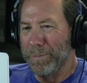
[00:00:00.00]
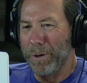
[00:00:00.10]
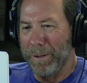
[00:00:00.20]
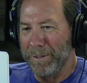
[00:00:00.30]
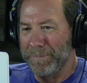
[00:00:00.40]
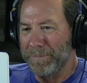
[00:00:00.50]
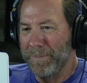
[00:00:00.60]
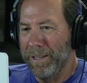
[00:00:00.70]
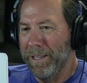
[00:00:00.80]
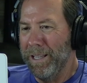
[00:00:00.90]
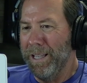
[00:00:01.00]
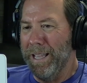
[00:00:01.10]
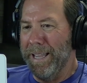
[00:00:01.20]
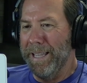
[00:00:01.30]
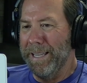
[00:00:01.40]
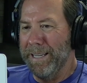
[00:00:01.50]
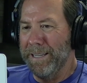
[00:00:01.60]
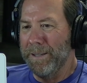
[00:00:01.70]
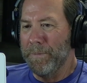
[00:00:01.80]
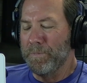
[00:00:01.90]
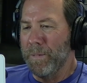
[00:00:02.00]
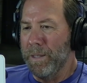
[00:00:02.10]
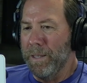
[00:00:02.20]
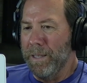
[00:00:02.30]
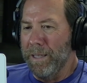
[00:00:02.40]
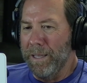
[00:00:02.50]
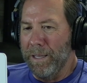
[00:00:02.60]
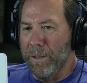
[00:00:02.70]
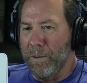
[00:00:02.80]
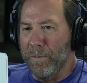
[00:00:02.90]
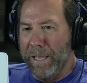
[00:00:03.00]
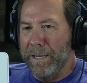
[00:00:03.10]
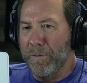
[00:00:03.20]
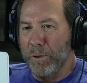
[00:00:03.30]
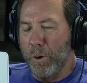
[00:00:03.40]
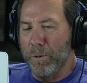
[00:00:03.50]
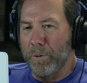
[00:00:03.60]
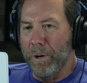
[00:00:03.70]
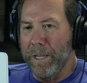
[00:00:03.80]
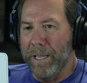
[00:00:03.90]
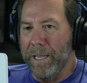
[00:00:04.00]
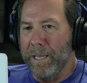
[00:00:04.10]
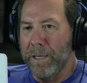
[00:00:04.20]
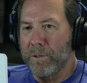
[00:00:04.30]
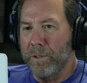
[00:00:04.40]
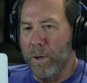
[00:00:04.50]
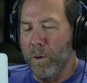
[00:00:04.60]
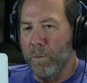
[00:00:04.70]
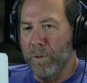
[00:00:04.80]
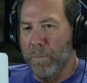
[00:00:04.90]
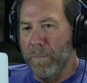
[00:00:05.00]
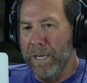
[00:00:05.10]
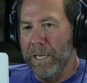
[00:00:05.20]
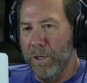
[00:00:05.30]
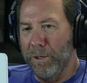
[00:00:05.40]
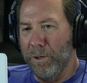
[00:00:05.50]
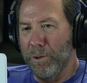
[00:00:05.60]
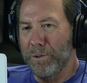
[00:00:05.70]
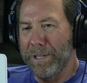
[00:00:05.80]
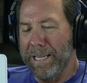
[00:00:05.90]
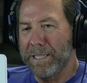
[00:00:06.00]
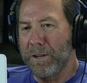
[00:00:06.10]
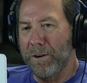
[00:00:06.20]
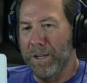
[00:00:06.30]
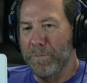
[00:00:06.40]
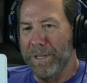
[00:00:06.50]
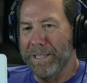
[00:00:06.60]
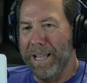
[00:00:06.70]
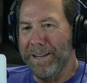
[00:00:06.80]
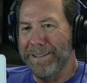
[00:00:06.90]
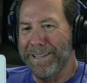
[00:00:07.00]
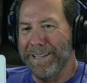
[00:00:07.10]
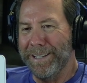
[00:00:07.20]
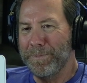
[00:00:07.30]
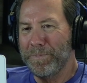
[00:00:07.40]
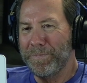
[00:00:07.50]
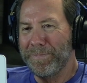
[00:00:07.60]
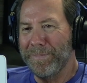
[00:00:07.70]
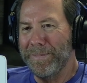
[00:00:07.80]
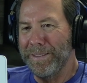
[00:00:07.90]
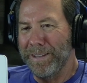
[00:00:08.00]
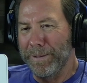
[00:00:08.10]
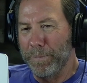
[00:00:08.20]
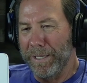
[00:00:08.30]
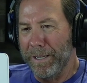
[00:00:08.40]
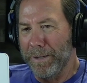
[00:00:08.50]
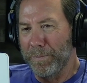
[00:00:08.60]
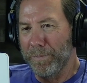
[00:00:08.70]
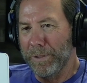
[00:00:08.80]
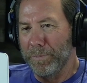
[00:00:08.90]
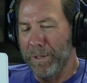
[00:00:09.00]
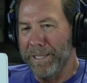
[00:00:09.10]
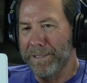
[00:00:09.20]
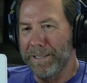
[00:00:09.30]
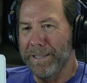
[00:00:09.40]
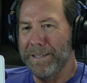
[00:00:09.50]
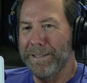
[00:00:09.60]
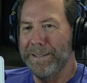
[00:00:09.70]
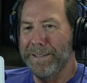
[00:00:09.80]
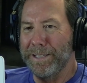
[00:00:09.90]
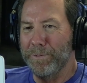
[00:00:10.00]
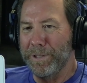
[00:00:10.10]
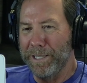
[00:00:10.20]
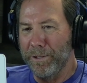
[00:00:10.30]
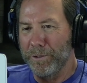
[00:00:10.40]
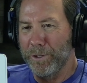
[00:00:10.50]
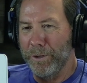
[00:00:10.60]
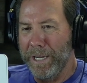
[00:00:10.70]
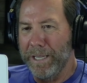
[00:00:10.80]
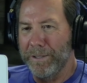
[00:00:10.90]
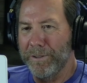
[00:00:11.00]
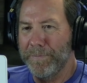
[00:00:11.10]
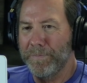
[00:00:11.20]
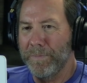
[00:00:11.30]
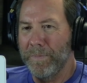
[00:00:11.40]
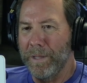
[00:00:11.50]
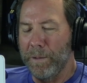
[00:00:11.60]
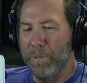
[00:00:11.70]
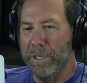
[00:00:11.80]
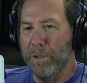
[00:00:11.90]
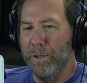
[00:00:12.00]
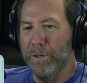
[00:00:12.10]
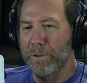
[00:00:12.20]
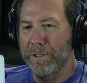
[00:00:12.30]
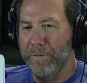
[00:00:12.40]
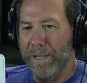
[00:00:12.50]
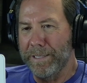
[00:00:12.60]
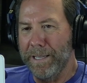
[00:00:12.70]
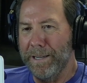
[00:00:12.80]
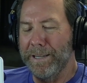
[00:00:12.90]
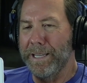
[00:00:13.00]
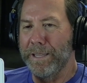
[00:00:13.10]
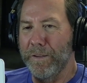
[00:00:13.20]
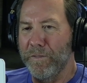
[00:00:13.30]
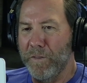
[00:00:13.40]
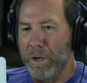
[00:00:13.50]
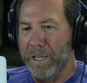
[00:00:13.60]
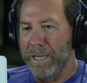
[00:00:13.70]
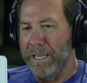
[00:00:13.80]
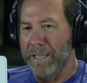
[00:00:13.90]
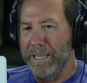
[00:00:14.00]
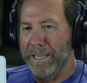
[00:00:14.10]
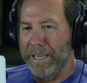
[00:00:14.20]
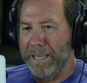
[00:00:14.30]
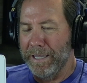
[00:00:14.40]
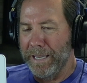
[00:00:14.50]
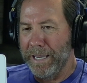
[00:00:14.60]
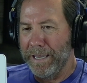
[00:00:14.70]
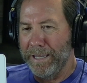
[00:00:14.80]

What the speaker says: a problem, and they never go away. So the minute you lose that startup mentality and become complacent is when you lose your edge, and when you lose the vitality and the fun and the